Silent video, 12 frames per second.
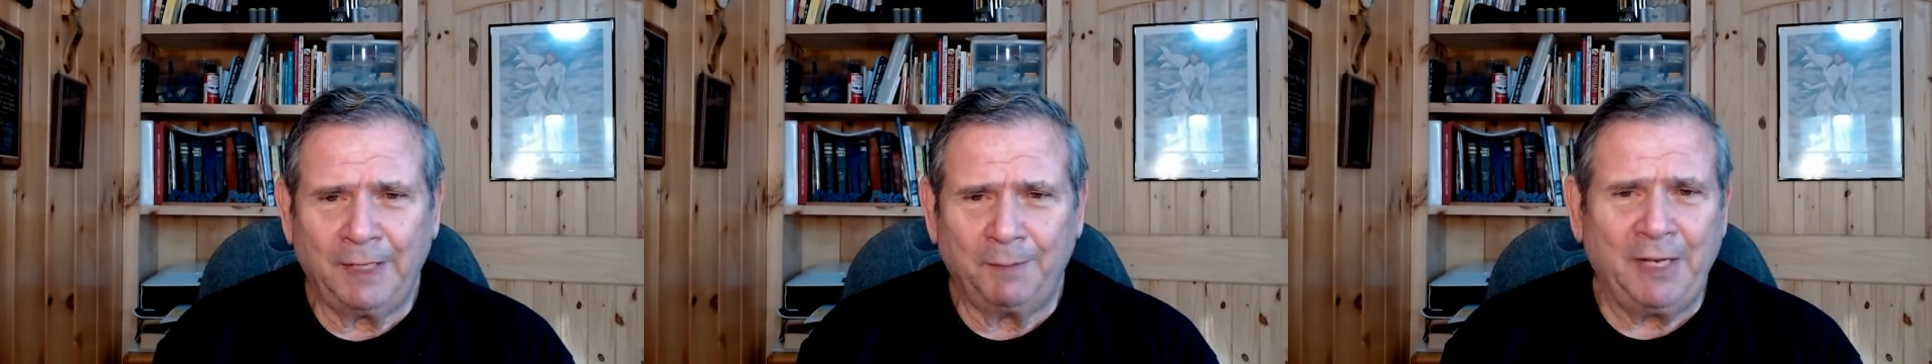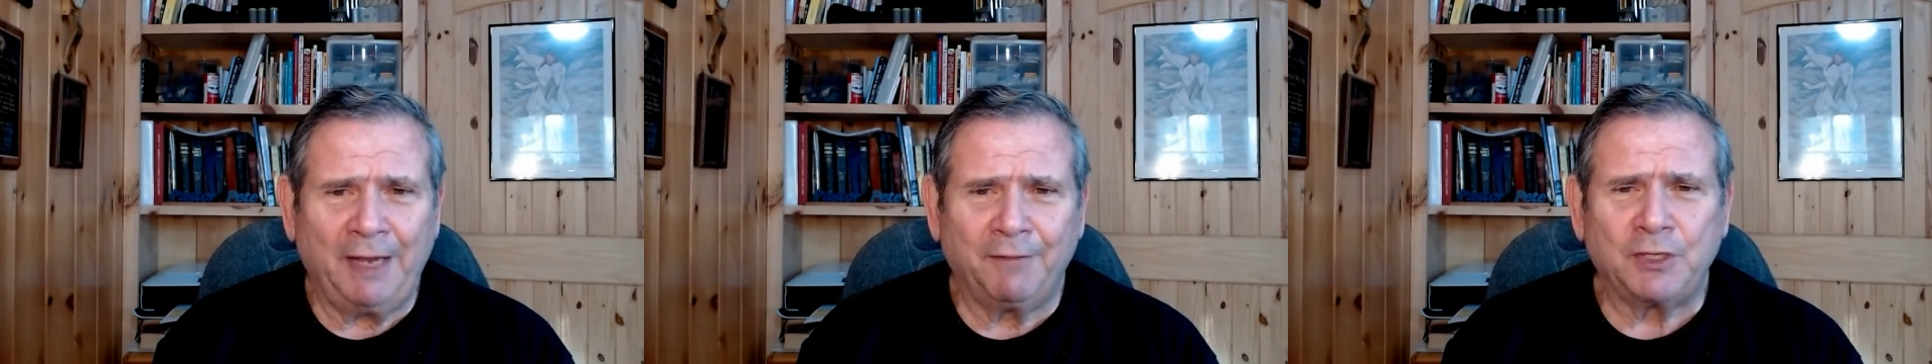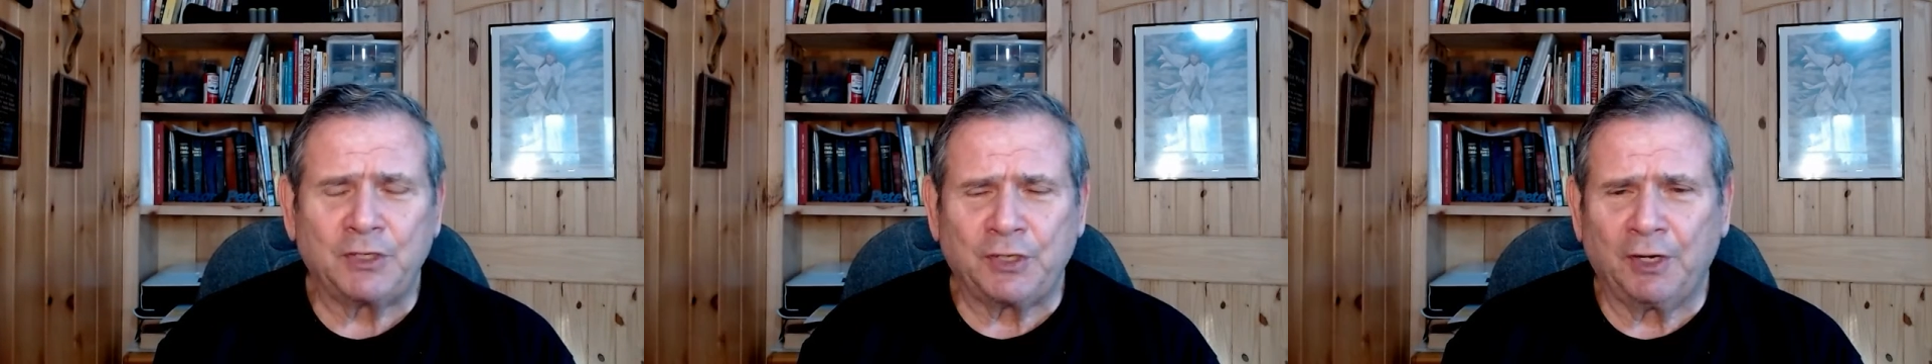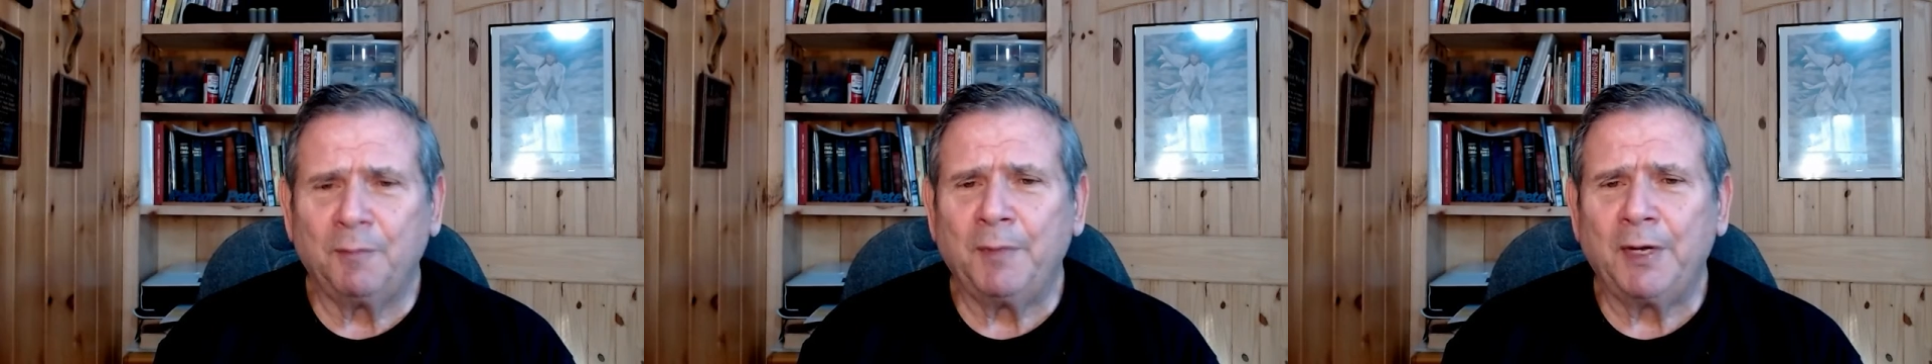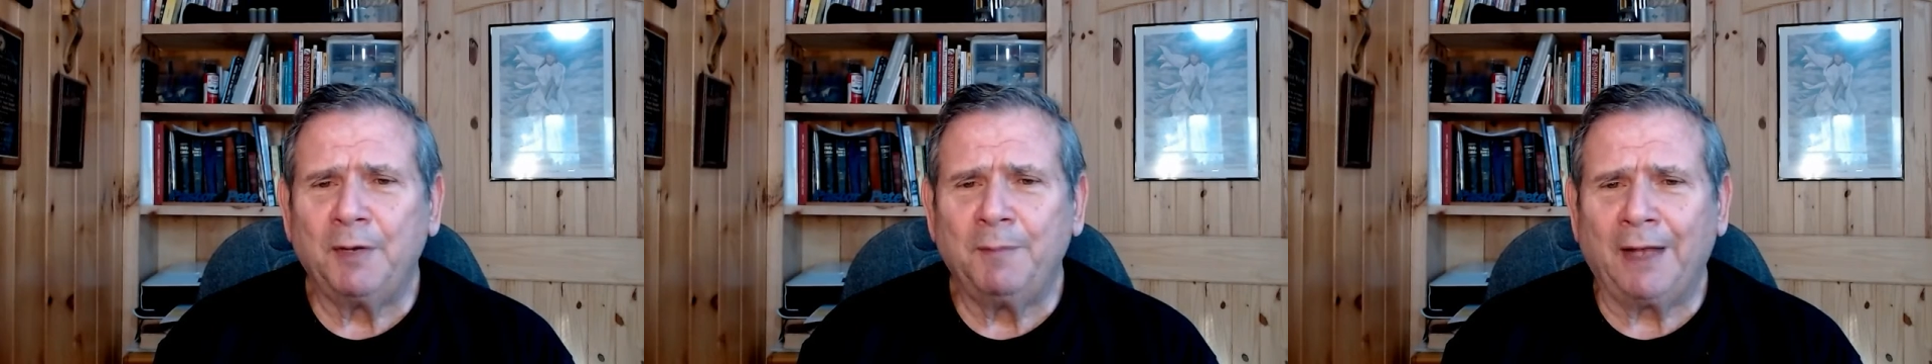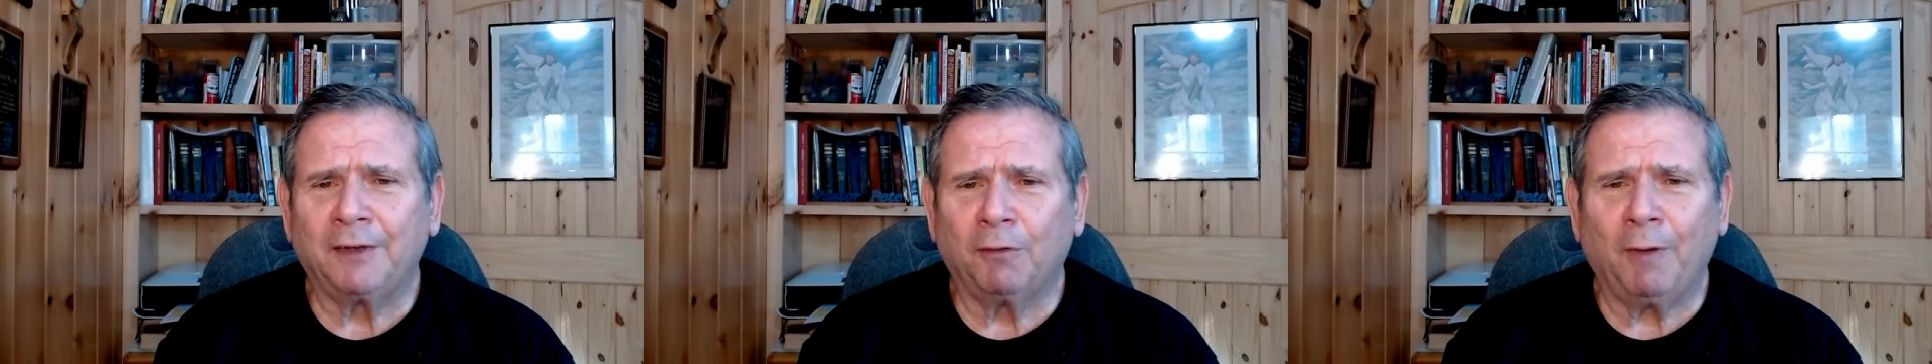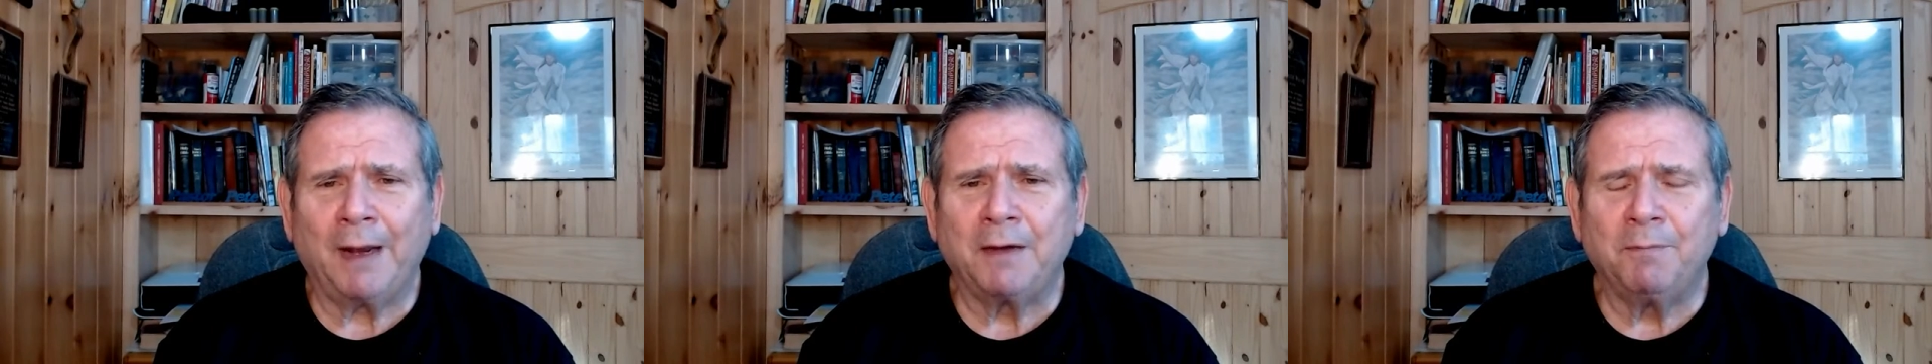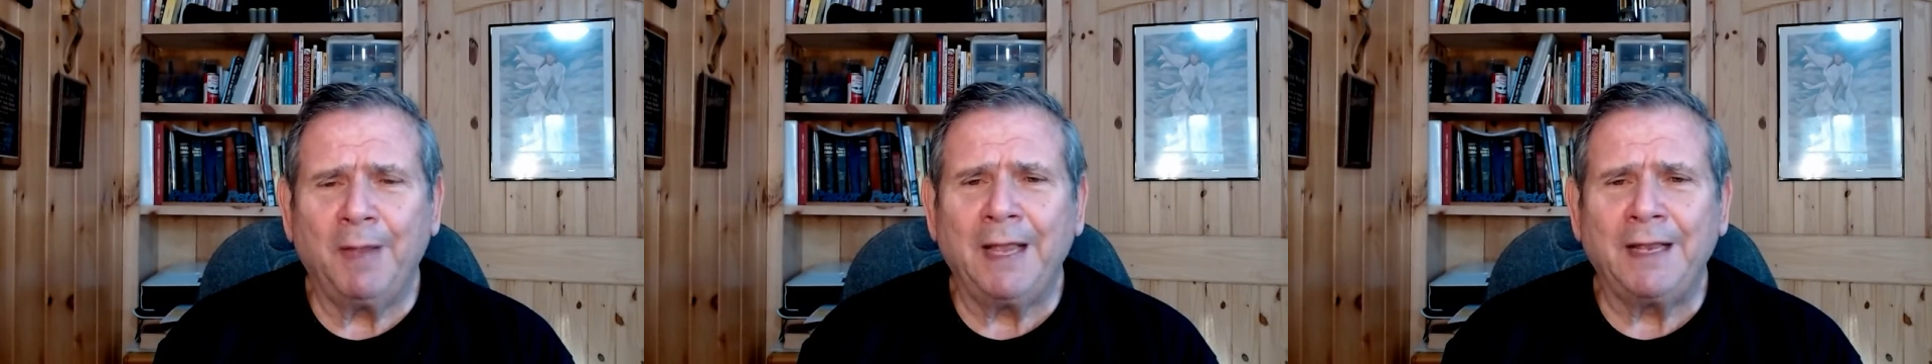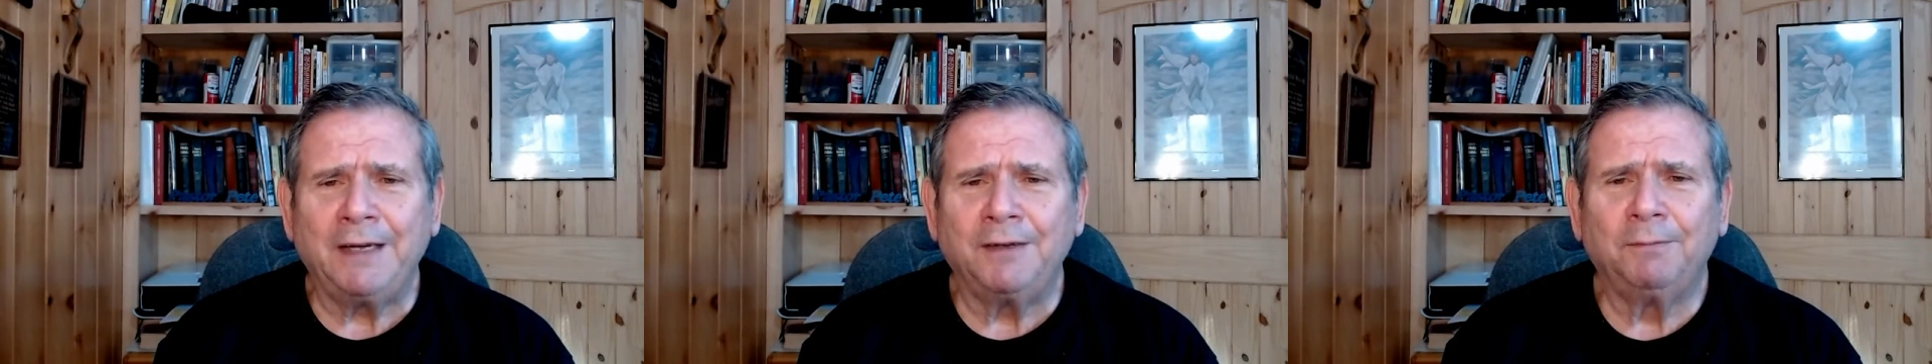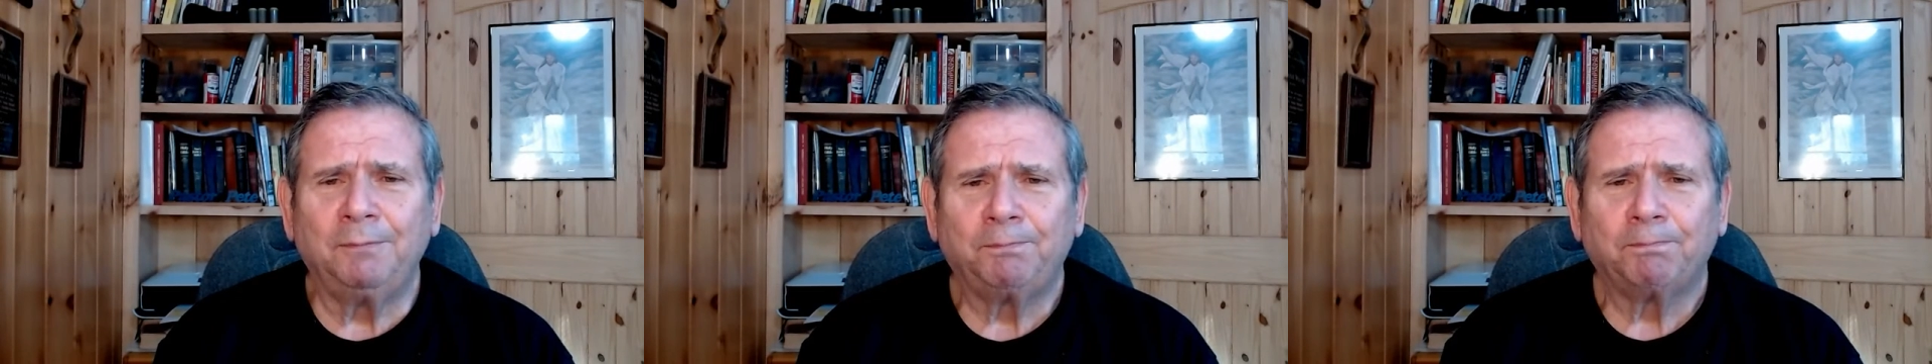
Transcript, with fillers: him to have discernment about the right mate,